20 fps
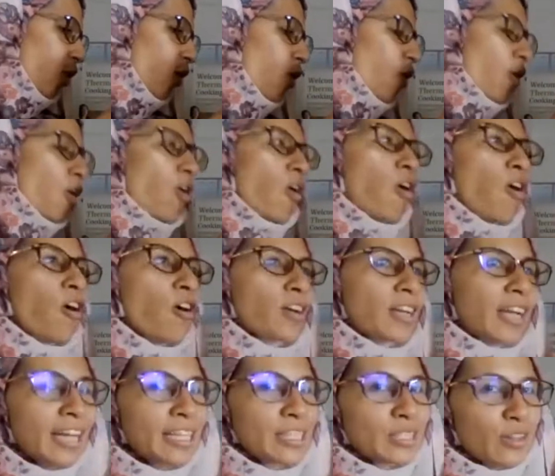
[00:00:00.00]
know,
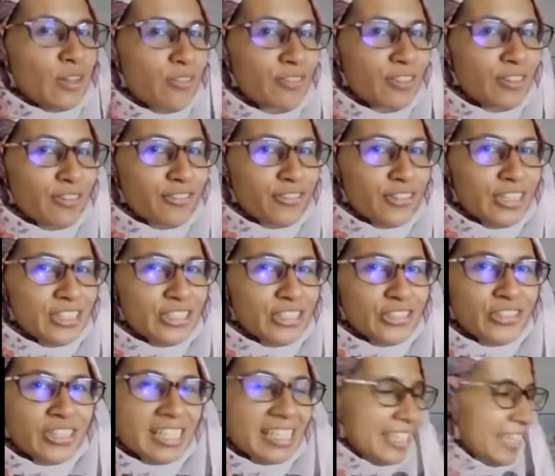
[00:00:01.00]
all kinds of
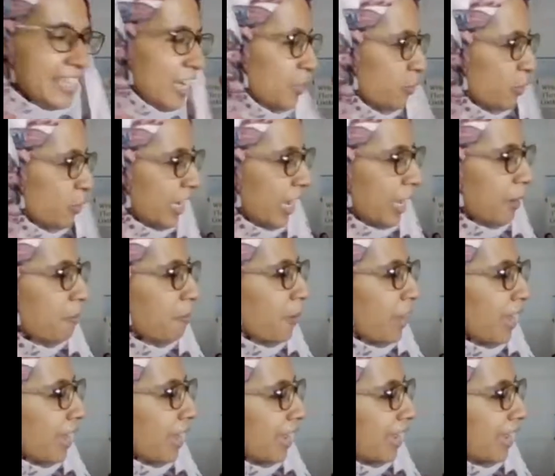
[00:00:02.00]
different treats that you can